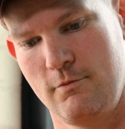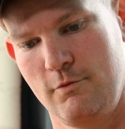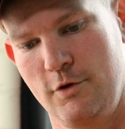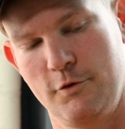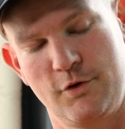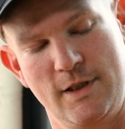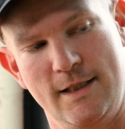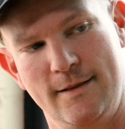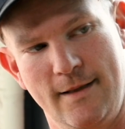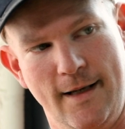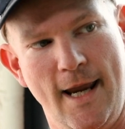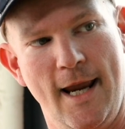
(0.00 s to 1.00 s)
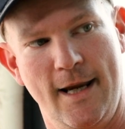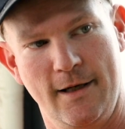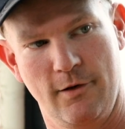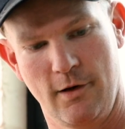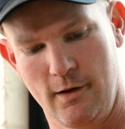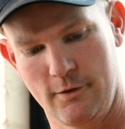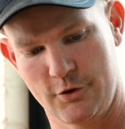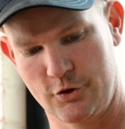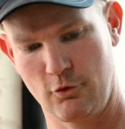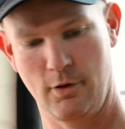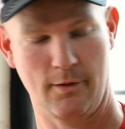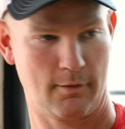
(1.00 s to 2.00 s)
you see today, in our
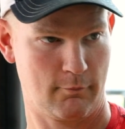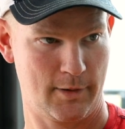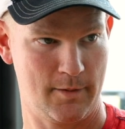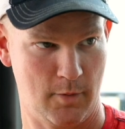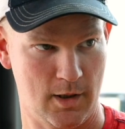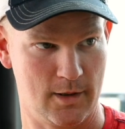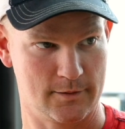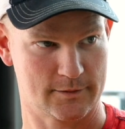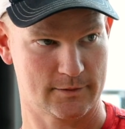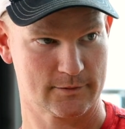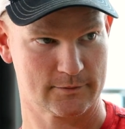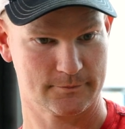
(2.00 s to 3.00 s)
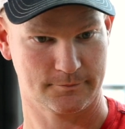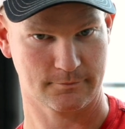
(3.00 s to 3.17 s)
short 3 months,